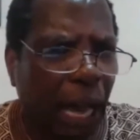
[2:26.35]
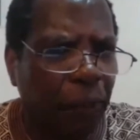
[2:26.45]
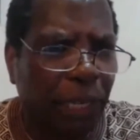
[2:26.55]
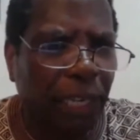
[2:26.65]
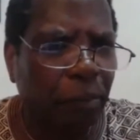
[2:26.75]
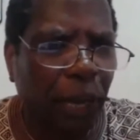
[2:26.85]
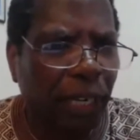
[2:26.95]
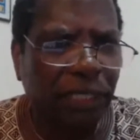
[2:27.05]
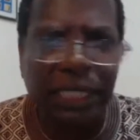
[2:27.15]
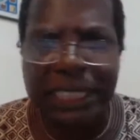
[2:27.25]
happened in
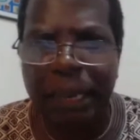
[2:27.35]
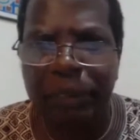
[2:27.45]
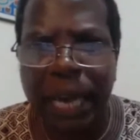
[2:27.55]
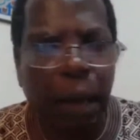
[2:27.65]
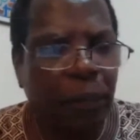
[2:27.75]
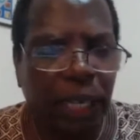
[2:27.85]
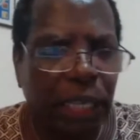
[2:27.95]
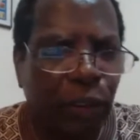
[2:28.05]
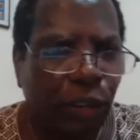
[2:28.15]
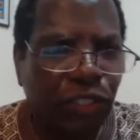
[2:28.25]
Paris. The same thing happened
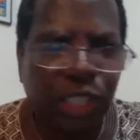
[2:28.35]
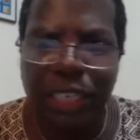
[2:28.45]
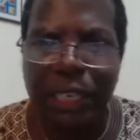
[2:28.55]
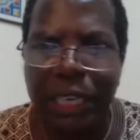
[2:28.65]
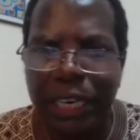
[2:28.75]
in New York City.